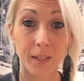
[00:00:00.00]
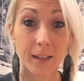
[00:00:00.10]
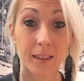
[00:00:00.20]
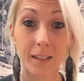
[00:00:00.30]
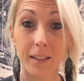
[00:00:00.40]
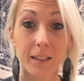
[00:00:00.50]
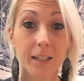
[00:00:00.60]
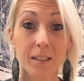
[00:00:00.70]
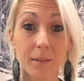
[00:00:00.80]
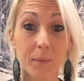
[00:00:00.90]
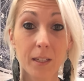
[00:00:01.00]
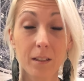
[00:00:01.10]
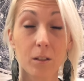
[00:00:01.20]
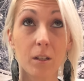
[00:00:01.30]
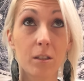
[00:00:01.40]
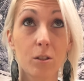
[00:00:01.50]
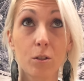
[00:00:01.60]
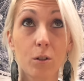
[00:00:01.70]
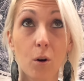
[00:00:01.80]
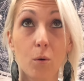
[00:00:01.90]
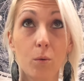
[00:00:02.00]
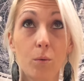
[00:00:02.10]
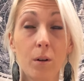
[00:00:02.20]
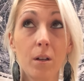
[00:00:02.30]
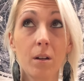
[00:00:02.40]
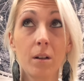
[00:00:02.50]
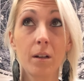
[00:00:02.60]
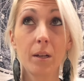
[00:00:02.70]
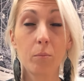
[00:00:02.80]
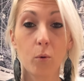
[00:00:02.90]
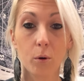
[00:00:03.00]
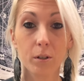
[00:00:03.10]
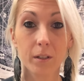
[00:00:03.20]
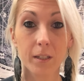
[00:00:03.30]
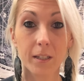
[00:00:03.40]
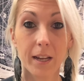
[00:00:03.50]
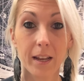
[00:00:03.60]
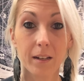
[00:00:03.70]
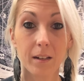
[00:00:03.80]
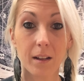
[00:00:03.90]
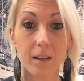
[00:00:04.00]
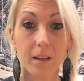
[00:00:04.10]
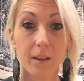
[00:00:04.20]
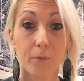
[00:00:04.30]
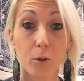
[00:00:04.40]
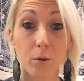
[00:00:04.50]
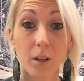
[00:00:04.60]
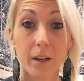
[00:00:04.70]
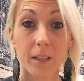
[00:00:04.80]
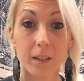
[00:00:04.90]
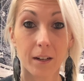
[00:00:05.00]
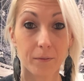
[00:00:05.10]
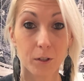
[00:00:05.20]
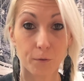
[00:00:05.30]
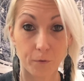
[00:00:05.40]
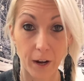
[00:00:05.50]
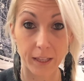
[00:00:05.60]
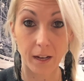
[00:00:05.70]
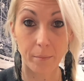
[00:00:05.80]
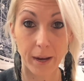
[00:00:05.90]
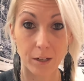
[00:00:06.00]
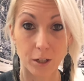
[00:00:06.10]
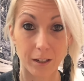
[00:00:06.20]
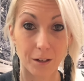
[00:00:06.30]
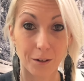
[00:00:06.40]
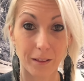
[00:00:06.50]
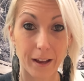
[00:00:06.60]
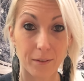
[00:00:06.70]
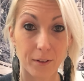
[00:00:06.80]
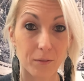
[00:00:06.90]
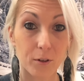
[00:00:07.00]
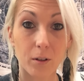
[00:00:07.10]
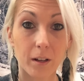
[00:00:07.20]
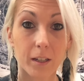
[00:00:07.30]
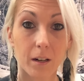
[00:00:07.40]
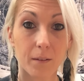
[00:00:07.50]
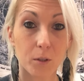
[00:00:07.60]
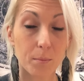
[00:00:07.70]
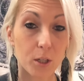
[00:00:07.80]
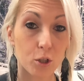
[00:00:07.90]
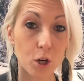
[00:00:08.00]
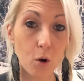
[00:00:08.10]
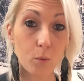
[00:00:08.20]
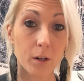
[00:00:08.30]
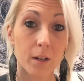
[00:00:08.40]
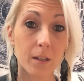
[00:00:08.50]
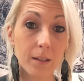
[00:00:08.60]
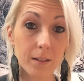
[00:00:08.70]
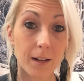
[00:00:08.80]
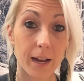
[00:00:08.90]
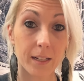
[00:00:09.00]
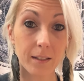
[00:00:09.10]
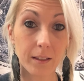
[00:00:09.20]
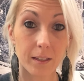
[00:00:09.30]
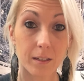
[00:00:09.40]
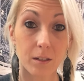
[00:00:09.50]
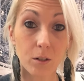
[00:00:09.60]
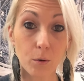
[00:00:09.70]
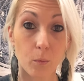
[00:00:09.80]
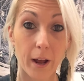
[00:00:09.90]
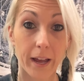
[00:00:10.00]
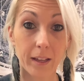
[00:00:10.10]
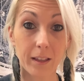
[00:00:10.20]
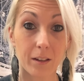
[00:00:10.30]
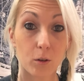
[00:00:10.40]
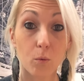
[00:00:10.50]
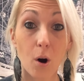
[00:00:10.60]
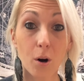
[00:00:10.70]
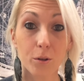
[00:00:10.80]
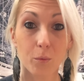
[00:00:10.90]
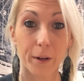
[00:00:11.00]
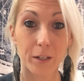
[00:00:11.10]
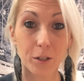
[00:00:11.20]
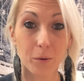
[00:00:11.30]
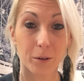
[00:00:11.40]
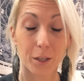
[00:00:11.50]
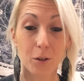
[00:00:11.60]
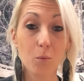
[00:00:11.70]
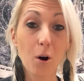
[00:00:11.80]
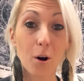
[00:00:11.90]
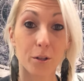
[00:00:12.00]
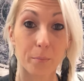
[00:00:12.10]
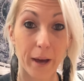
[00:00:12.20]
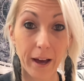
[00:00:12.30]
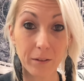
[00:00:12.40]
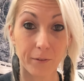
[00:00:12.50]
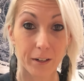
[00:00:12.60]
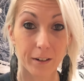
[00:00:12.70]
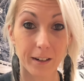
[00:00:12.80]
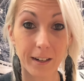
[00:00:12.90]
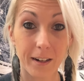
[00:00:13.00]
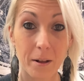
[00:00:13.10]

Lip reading: I think that that's something that's so important. And if you're lucky enough to find that magic in your life, if you're lucky enough to be shown the signs that this is your way, that you are the way shower, that you are the pathfinder,